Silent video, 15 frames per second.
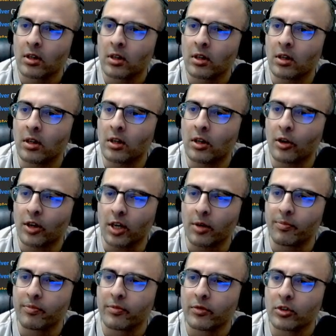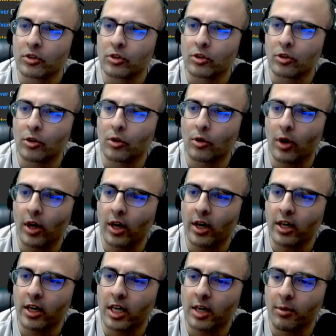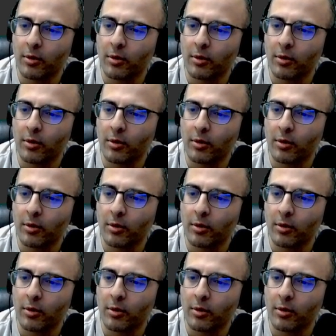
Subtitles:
Okay, so I am